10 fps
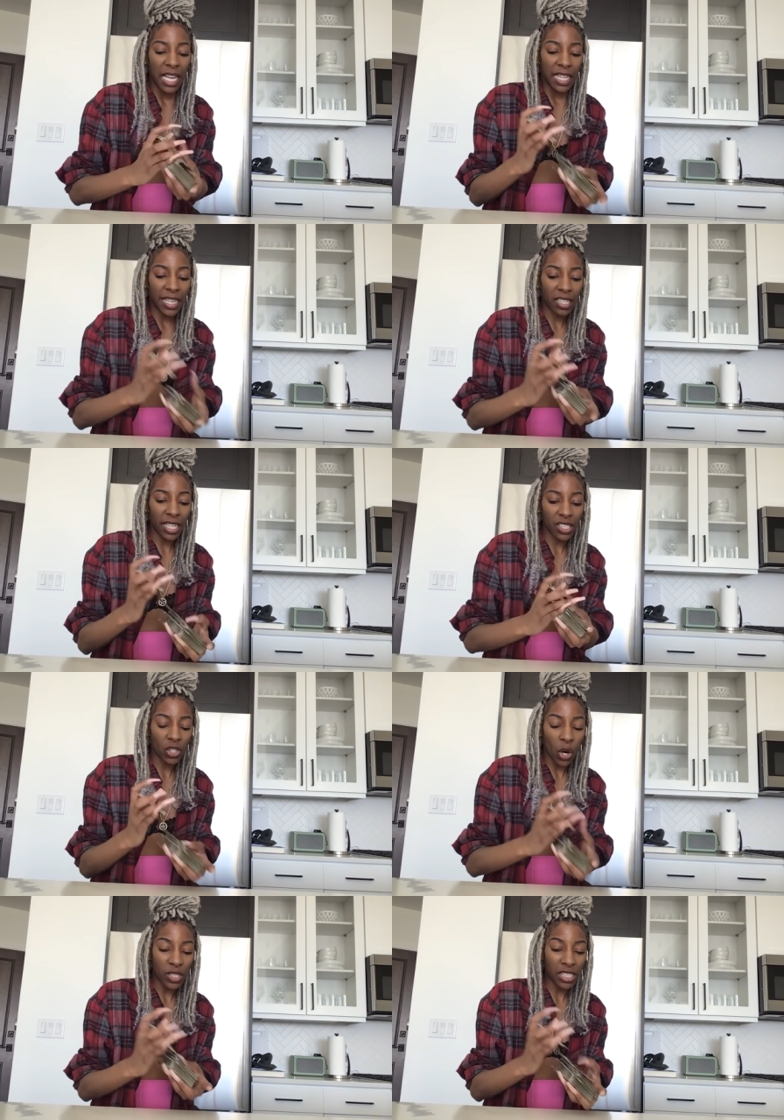they, they
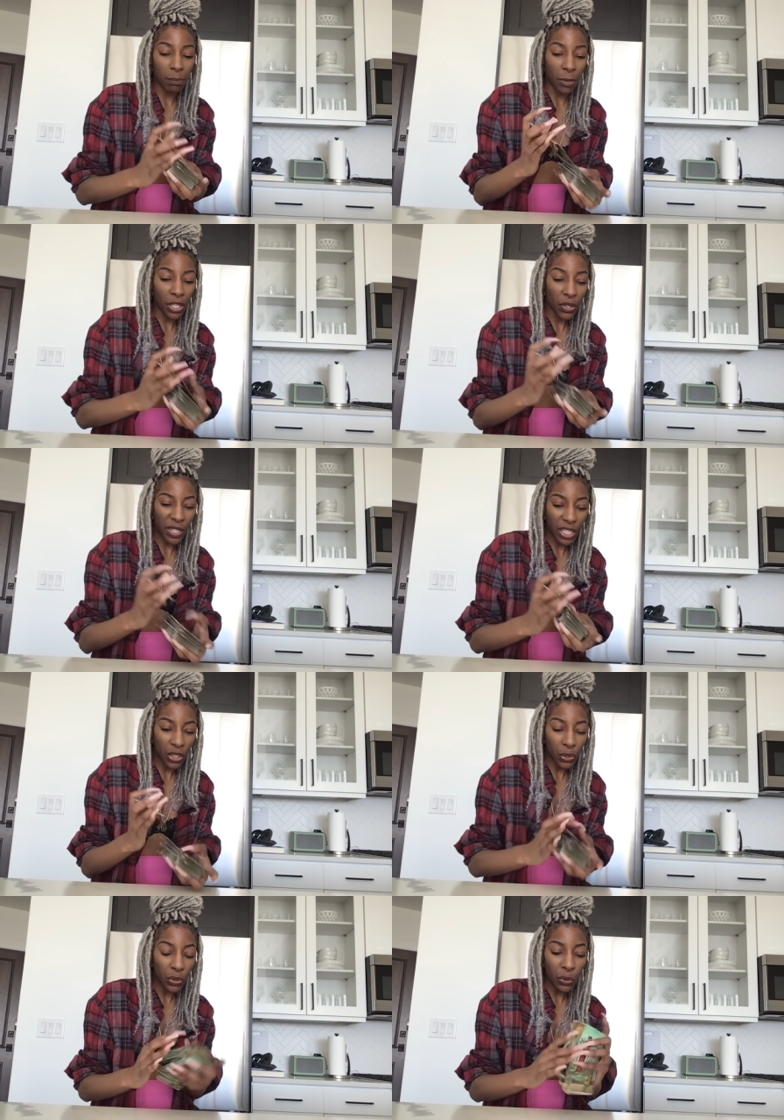start smothering
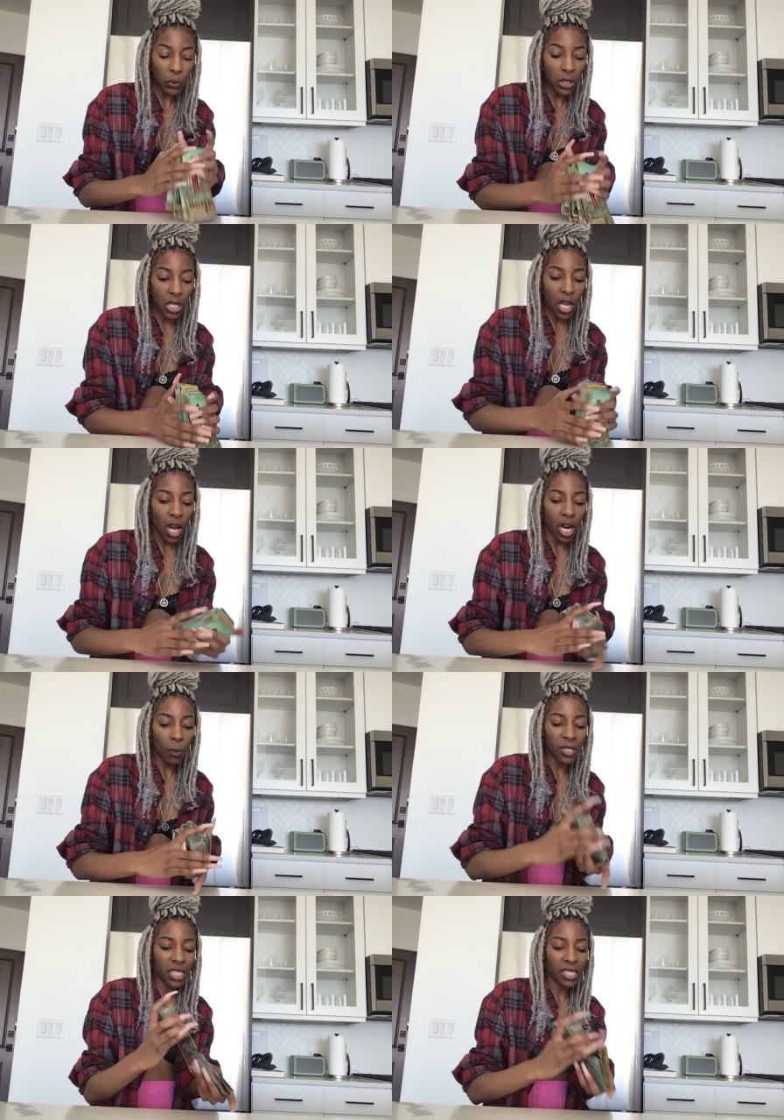you. All right,
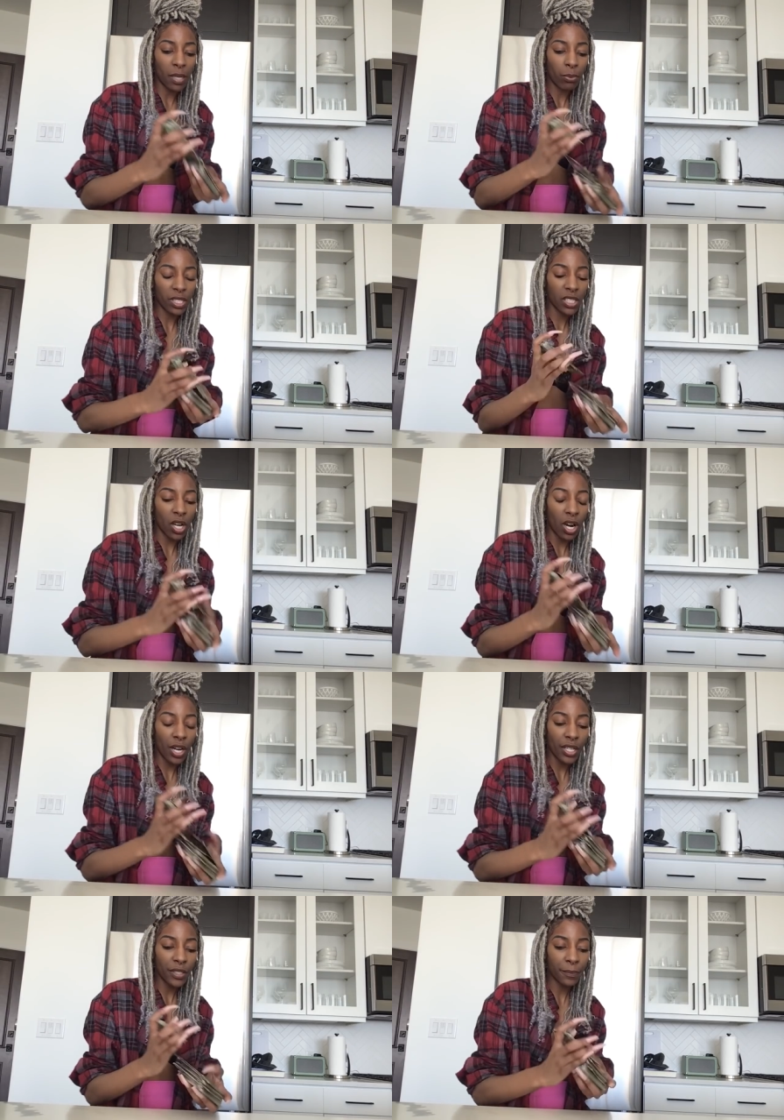what's the temperance
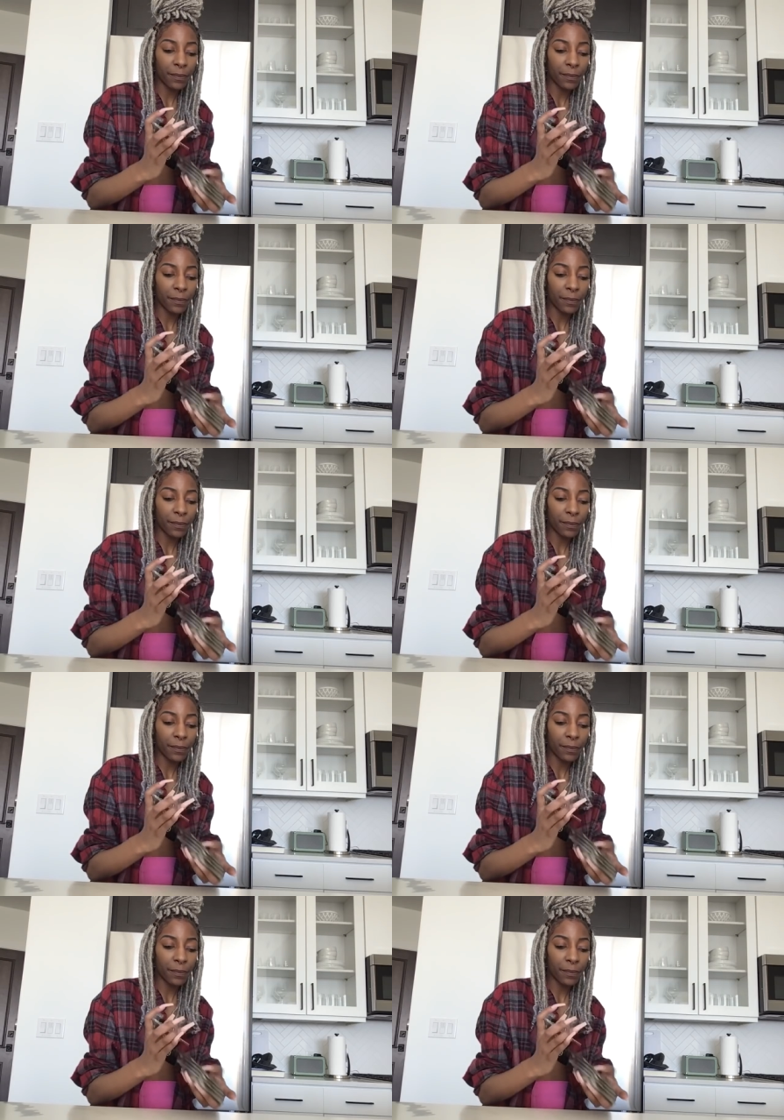card?